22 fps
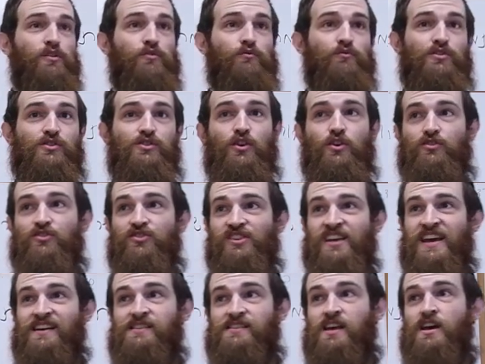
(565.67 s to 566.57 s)
what the research
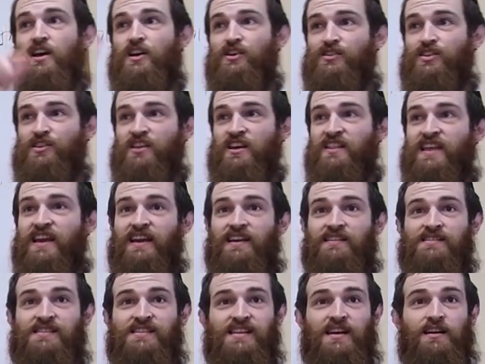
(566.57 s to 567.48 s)
says so that they
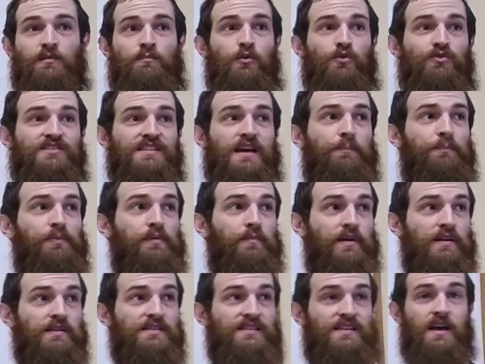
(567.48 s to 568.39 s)
can sell more
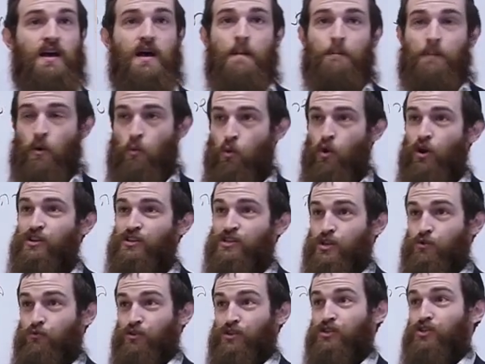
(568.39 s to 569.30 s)
supplements, but what
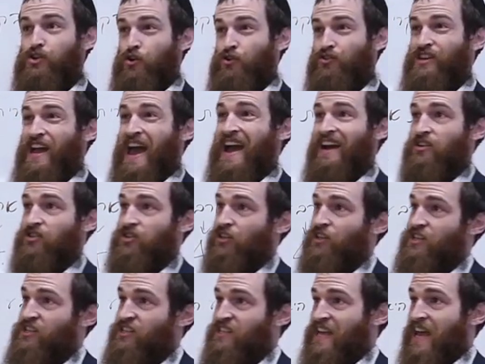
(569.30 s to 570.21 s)
does the research
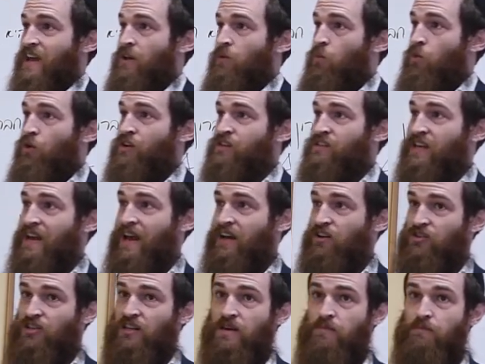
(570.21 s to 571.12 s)
actually say and what does it
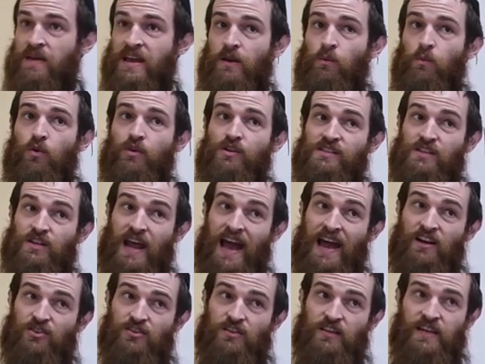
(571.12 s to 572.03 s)
actually mean? What does it
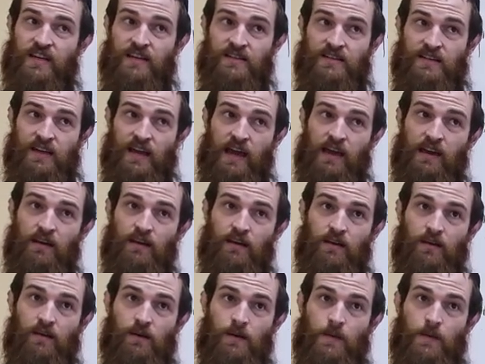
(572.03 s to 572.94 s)
actually indicate?